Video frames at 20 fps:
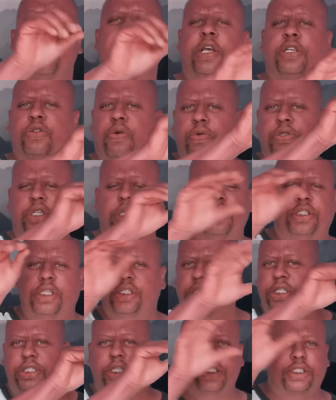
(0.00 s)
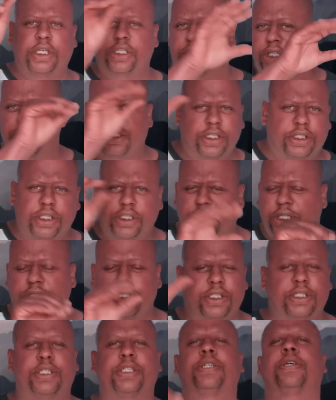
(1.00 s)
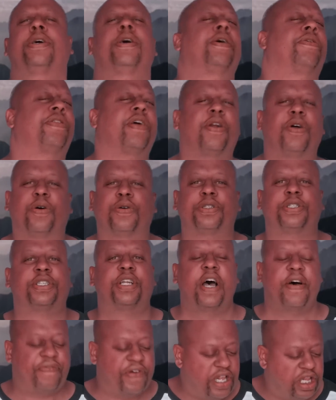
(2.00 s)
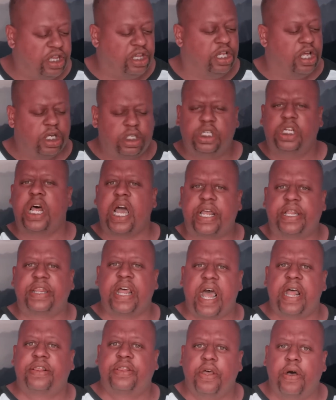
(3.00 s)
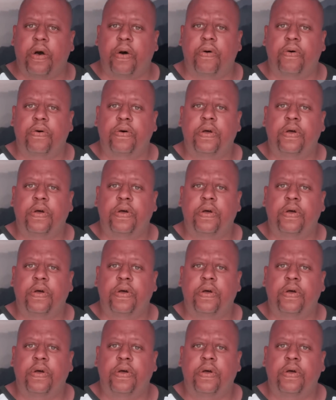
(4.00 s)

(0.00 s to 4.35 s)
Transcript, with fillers: it's going that old stuff. It looked like that though.